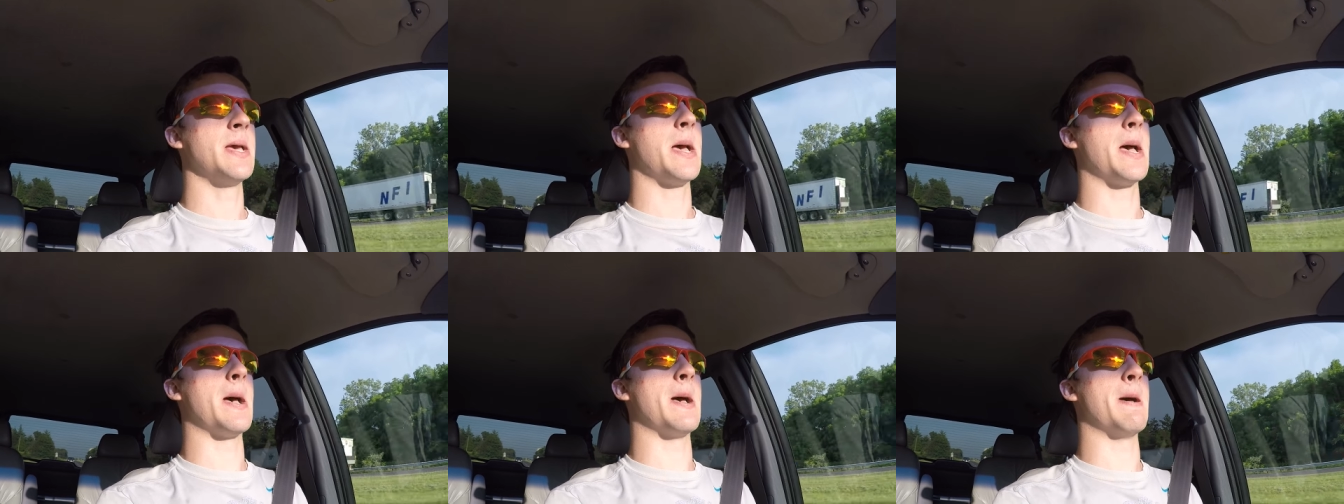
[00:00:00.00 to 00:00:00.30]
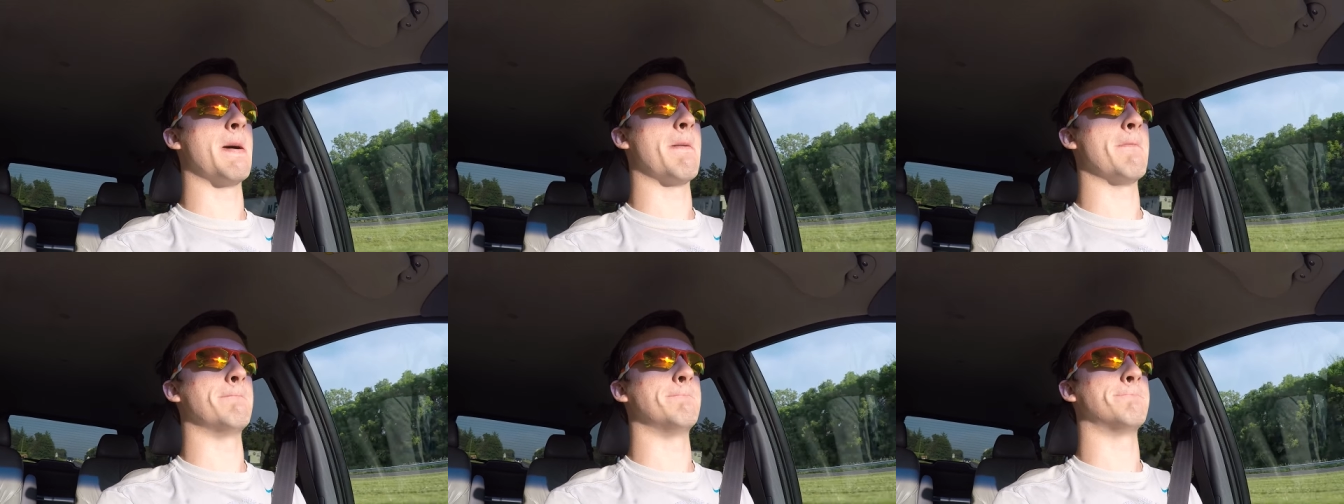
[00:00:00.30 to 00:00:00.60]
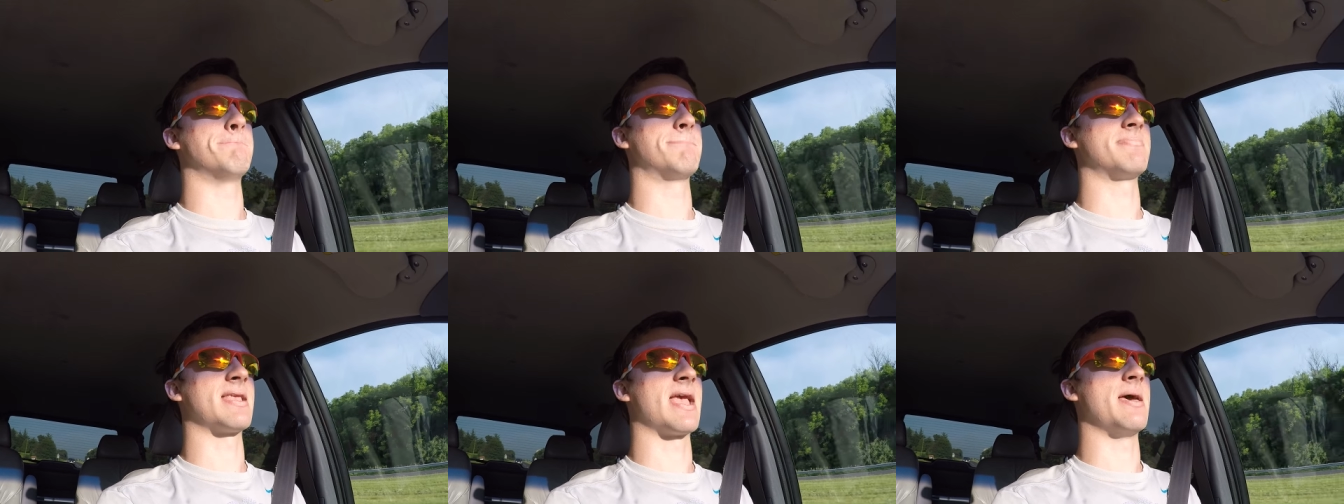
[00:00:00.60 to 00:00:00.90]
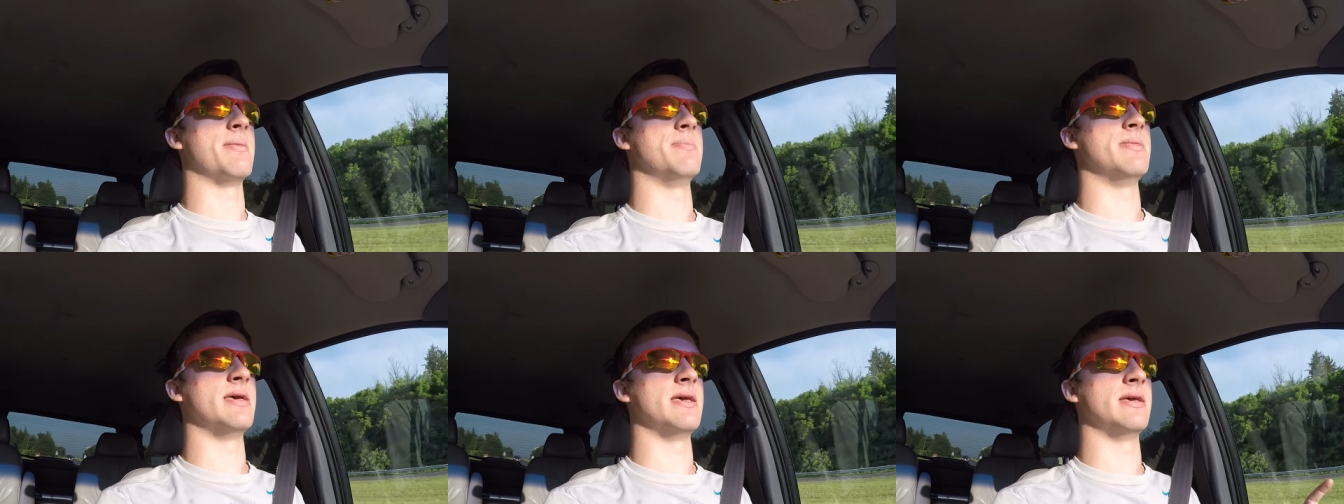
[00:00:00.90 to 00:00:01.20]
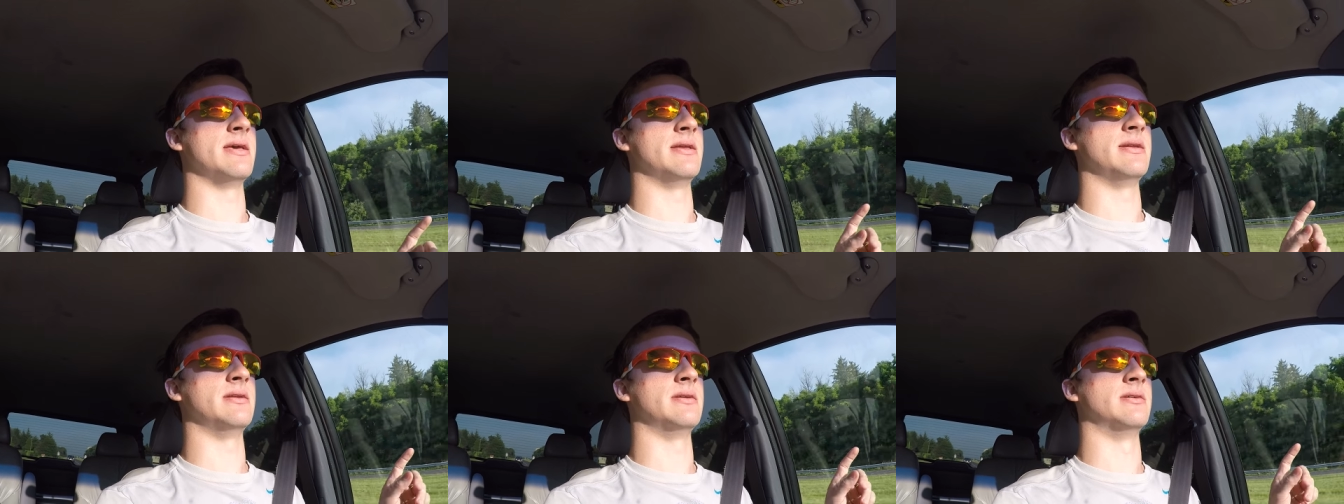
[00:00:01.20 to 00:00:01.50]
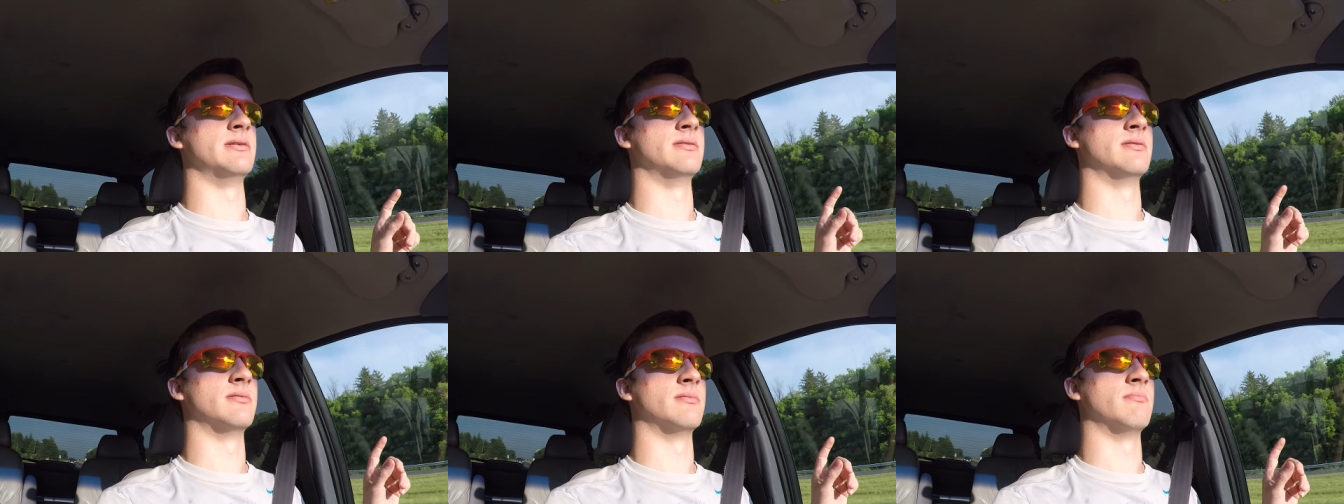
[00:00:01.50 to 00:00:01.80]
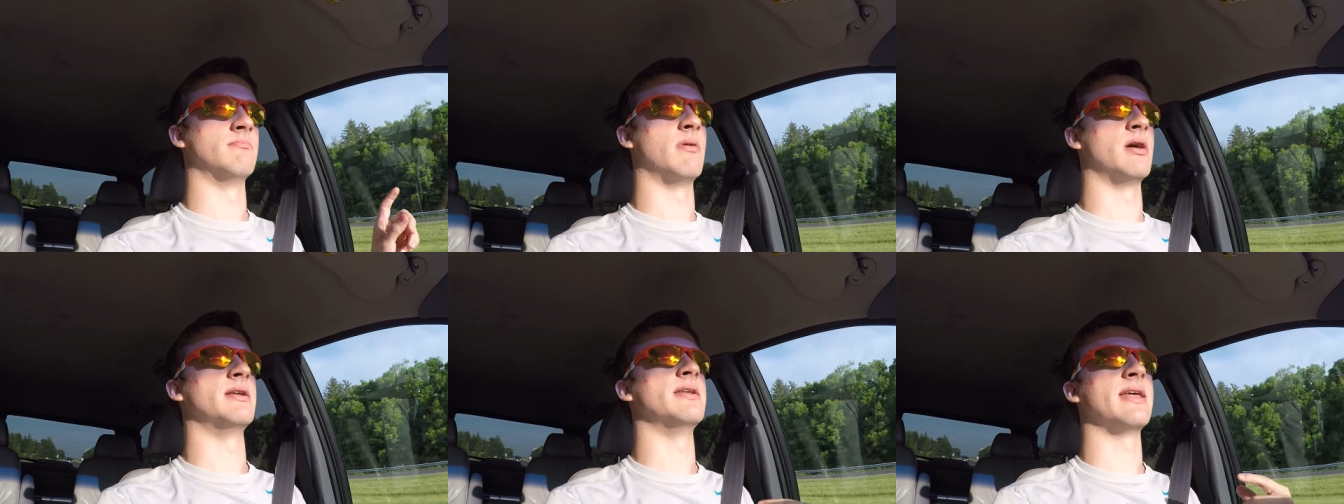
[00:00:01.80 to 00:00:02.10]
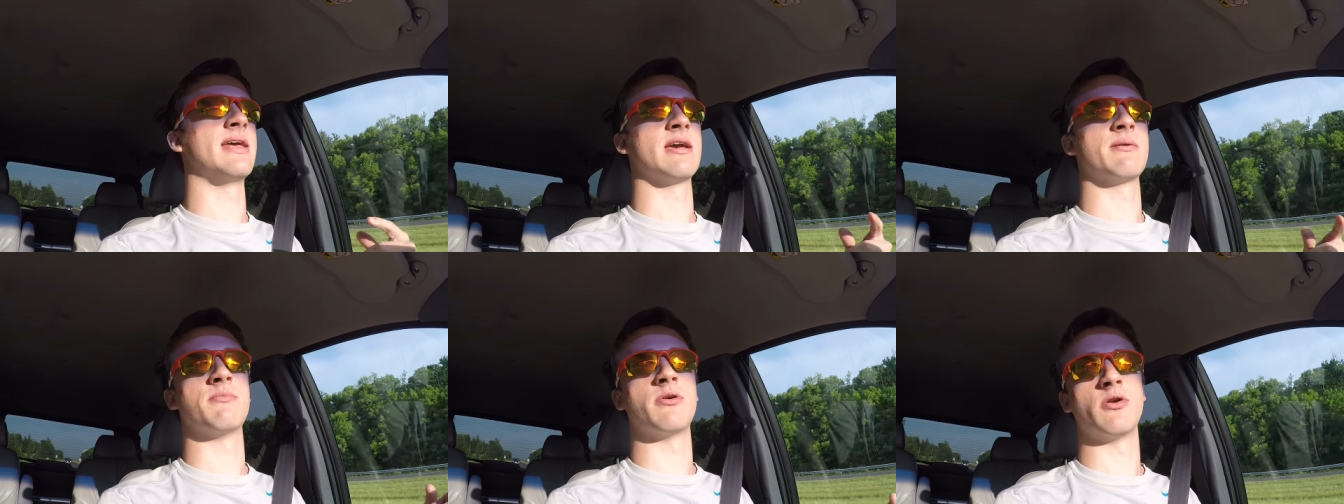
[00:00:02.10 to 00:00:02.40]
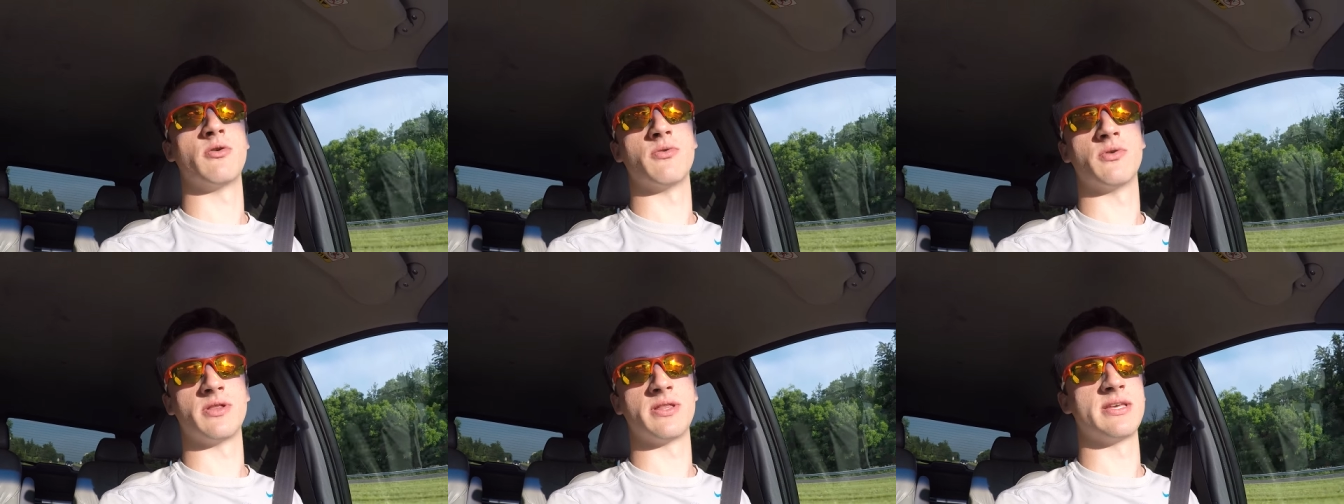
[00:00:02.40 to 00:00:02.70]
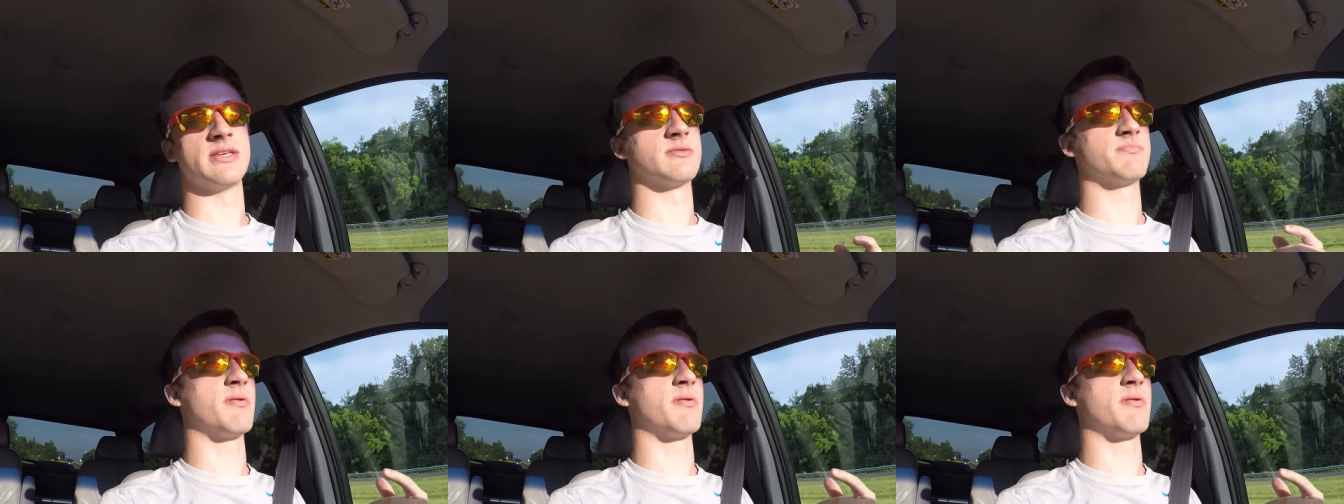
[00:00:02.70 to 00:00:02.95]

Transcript: um, and then Monday I'm gonna release